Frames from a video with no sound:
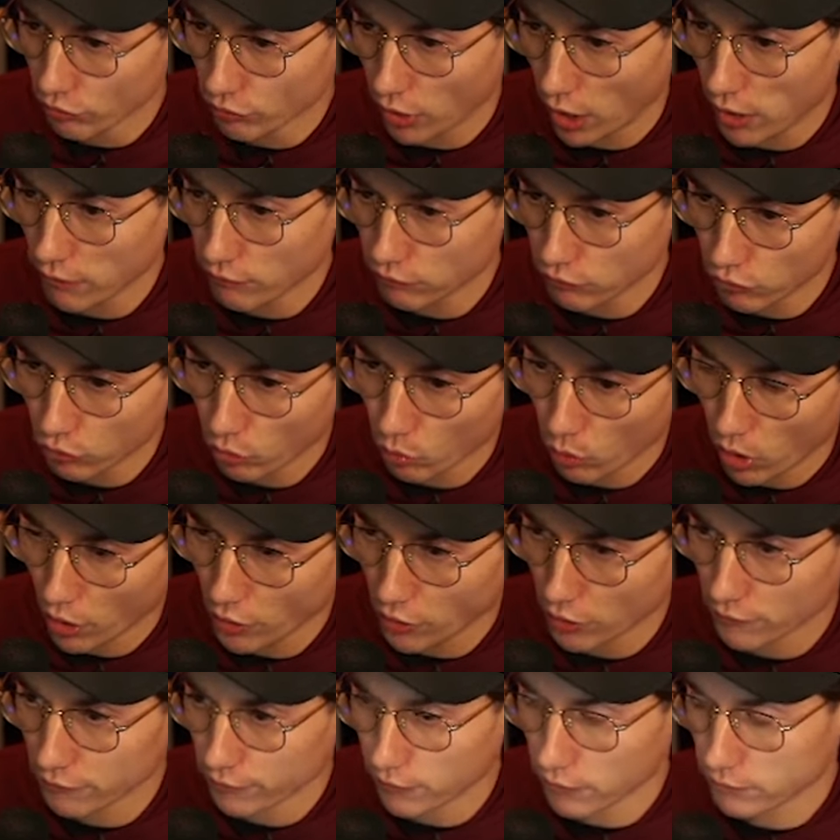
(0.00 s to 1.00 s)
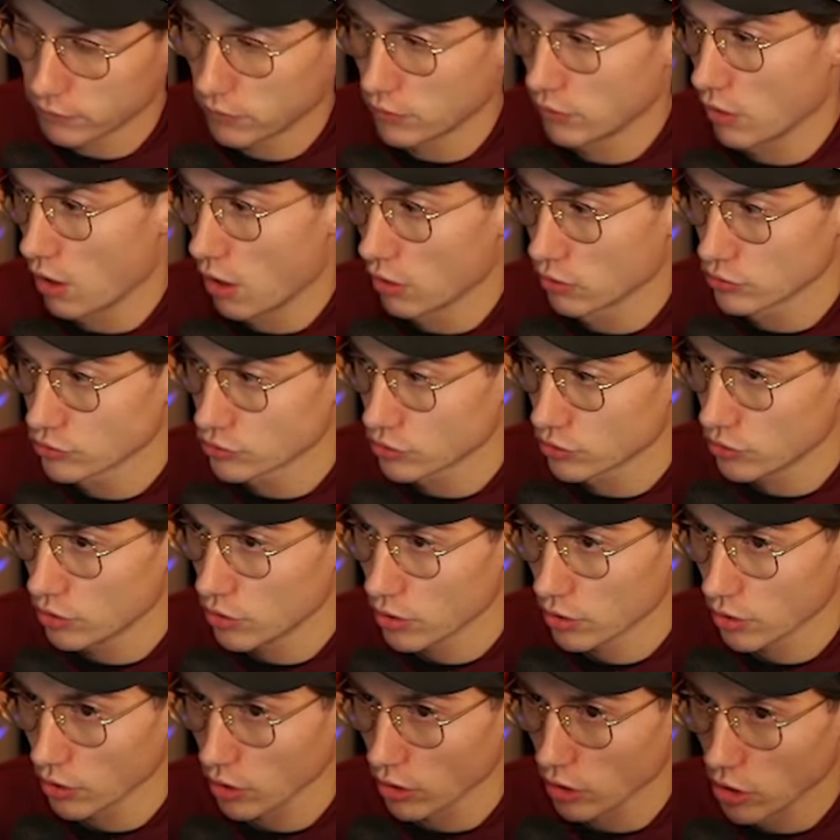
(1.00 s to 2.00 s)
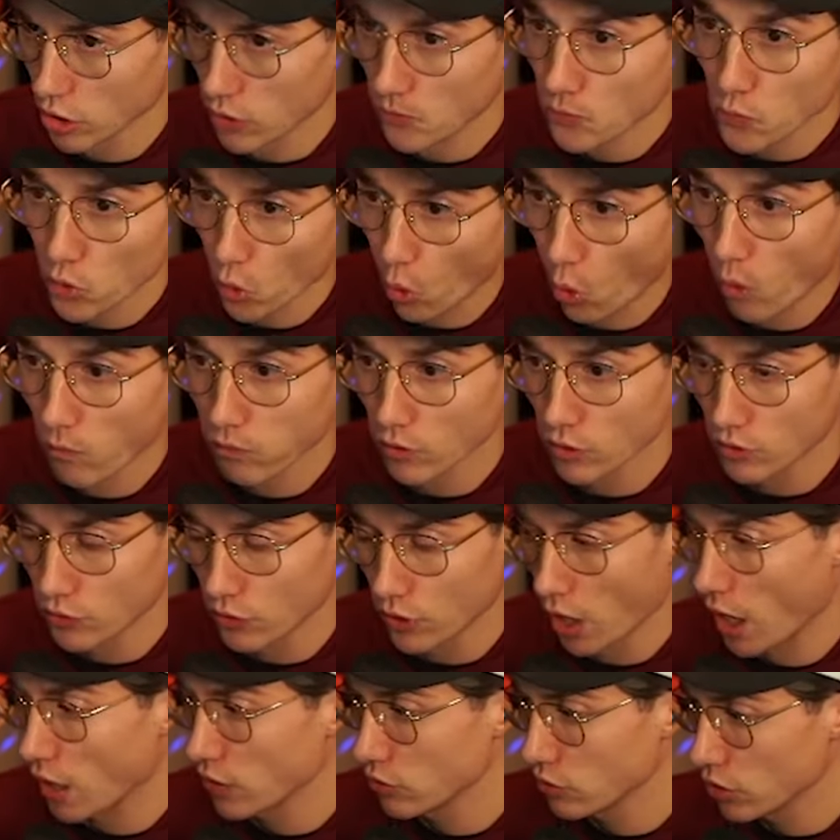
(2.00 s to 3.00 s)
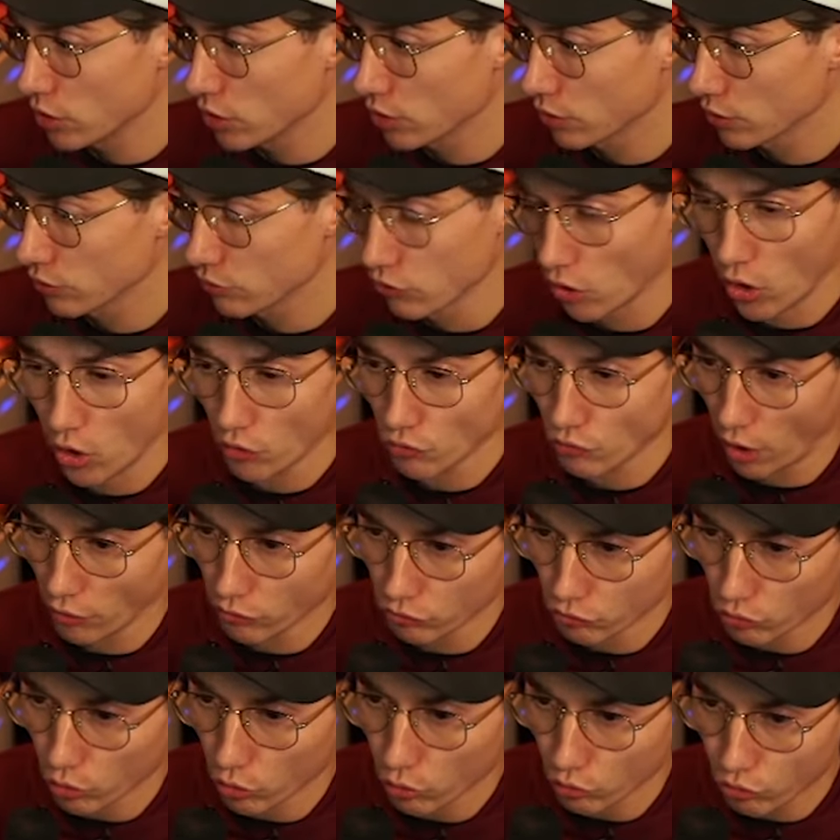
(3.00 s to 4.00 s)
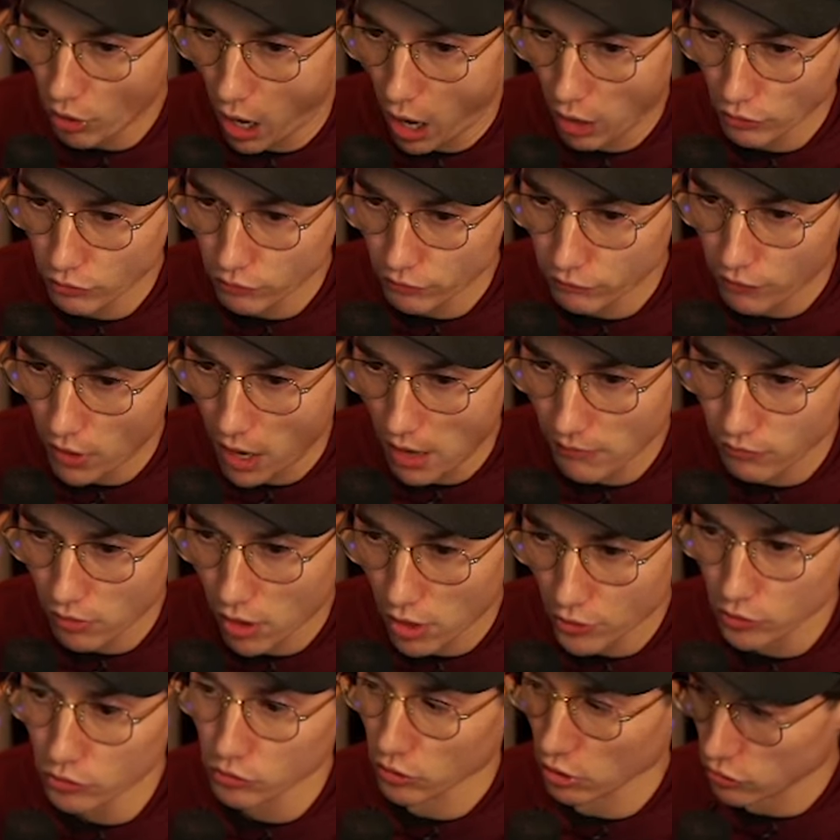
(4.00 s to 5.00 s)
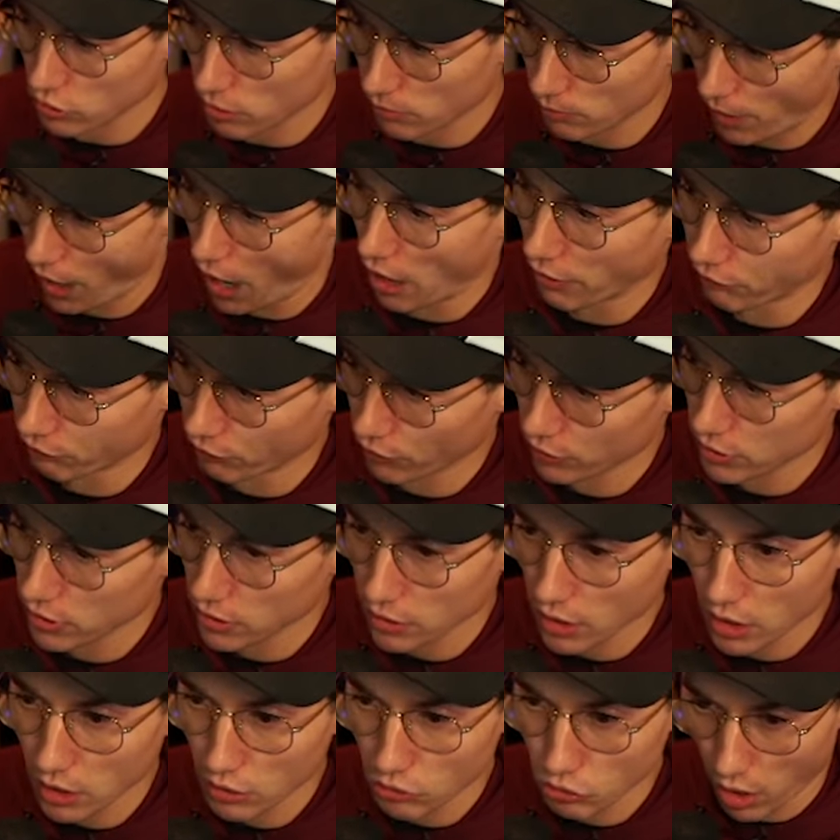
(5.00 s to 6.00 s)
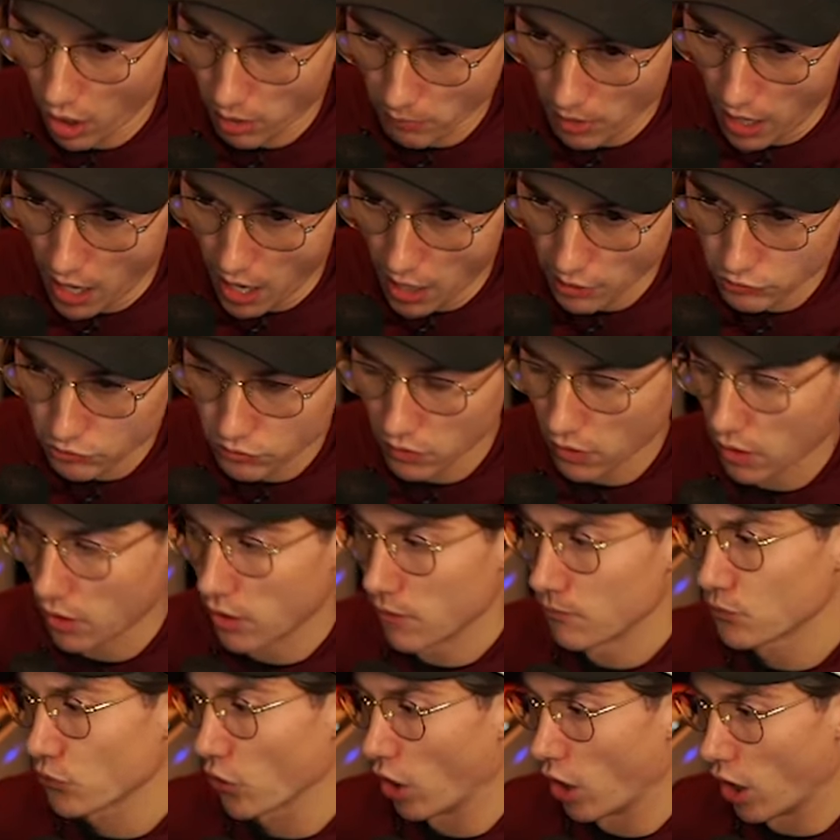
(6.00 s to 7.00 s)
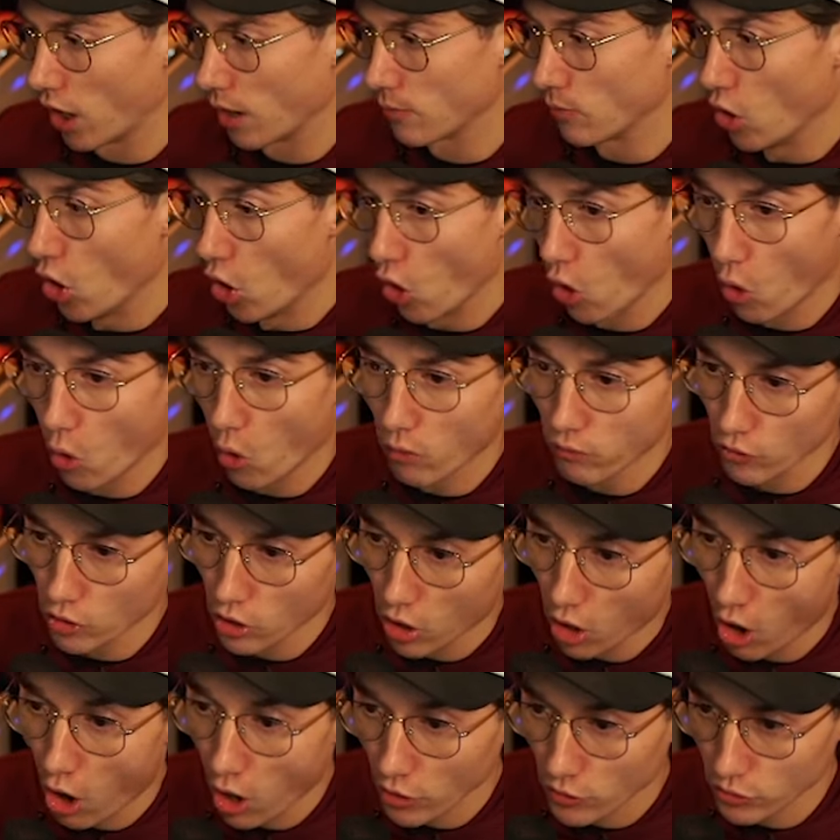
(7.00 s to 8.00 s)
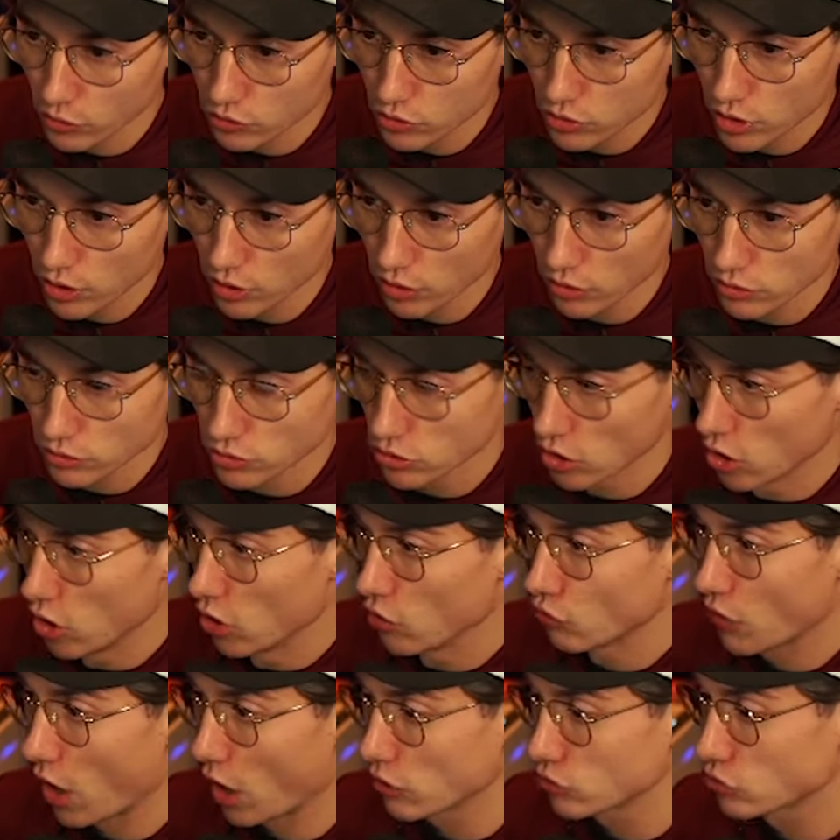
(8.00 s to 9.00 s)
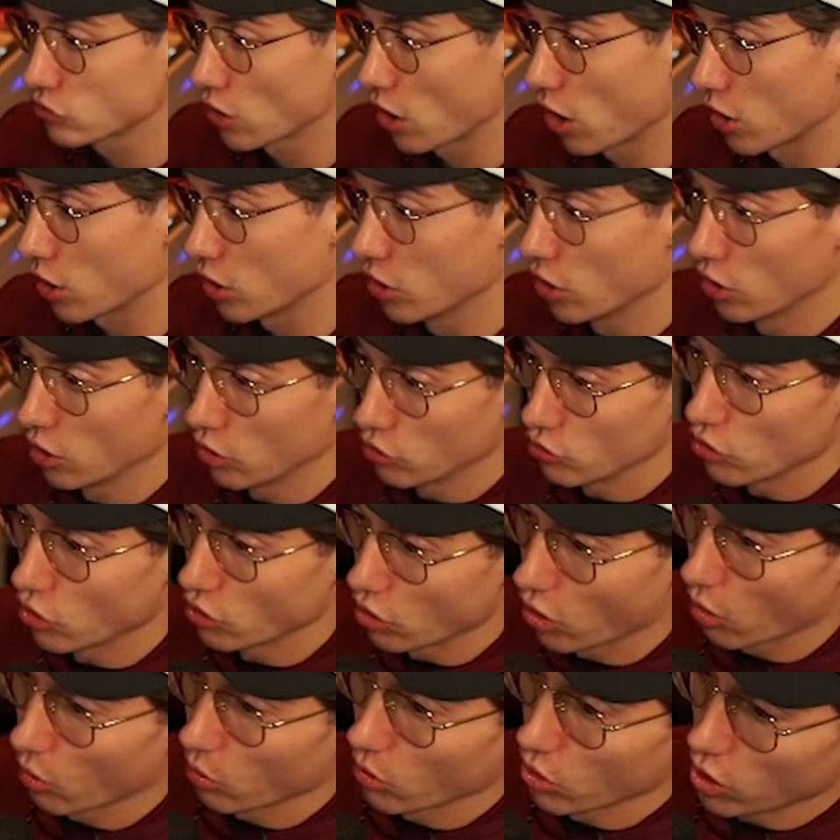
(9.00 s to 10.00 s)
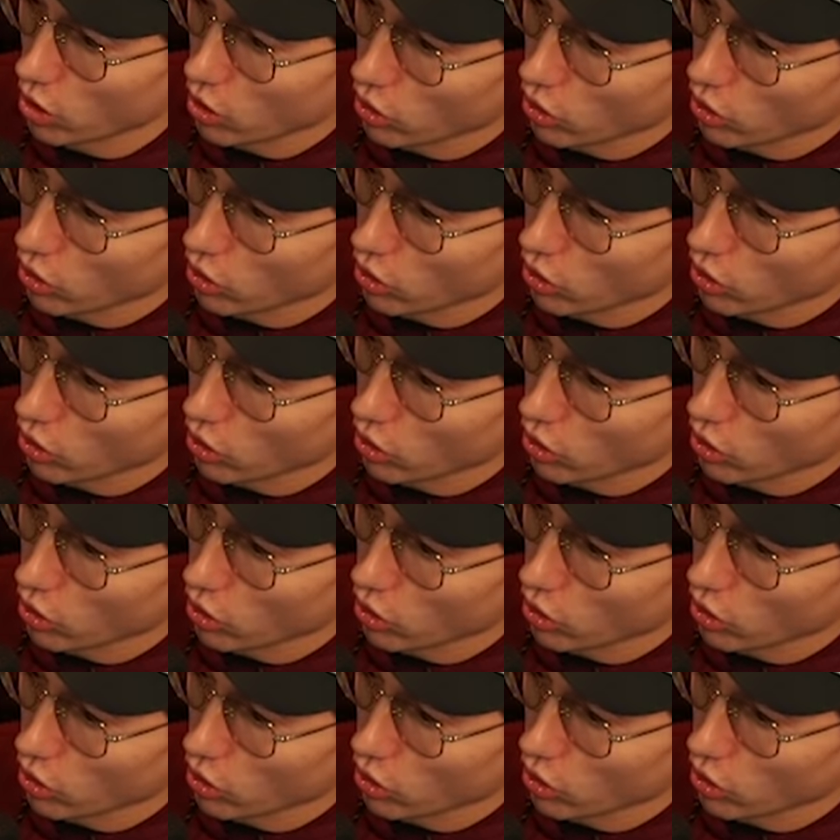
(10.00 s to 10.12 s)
save $250 a year. Over 10 years, that's 2,500. Did the math for you again, dumbass. Um, over 100 years, that's, uh, you know,